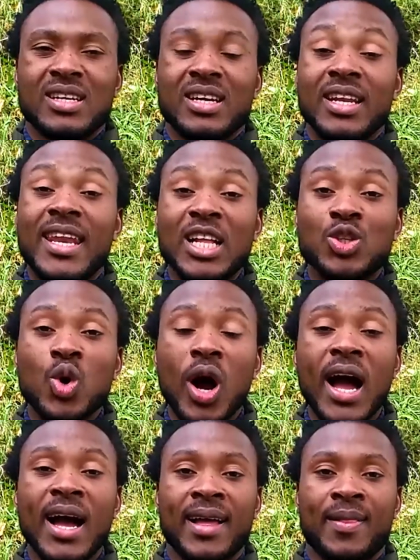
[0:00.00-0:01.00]
that you
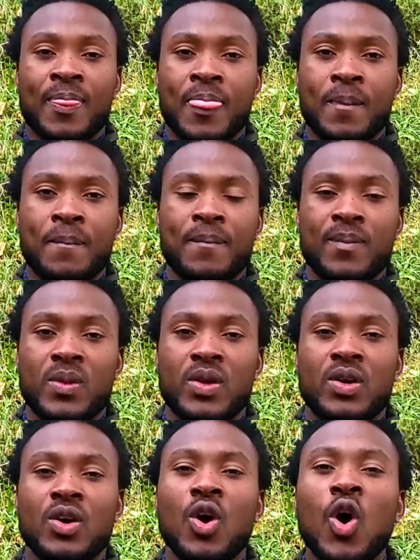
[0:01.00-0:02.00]
are,
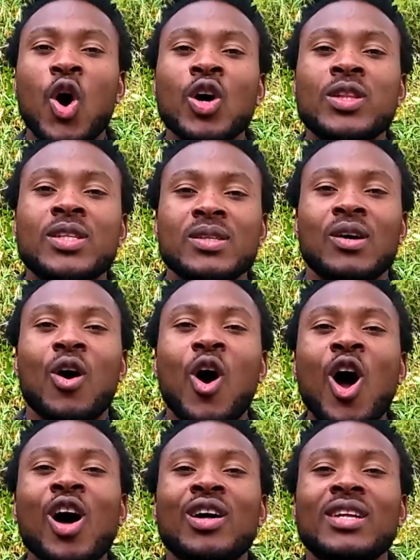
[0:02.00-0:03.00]
or
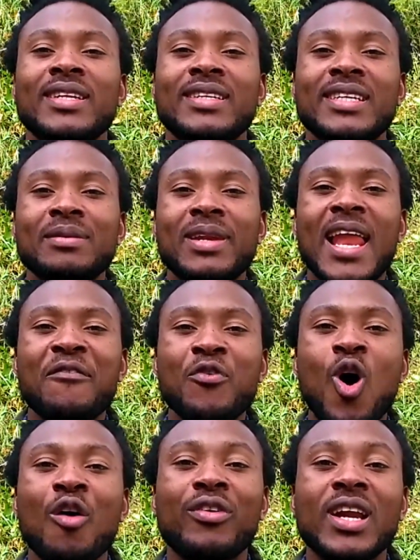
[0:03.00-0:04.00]
the level
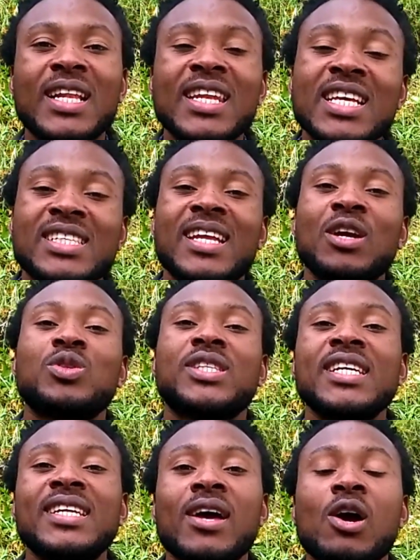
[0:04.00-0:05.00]
of greatness that you
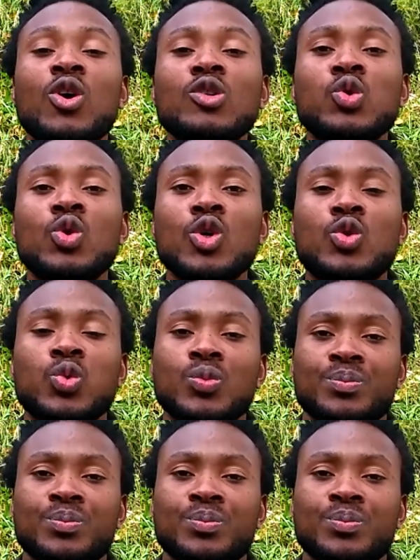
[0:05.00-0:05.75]
think that you're going to go to,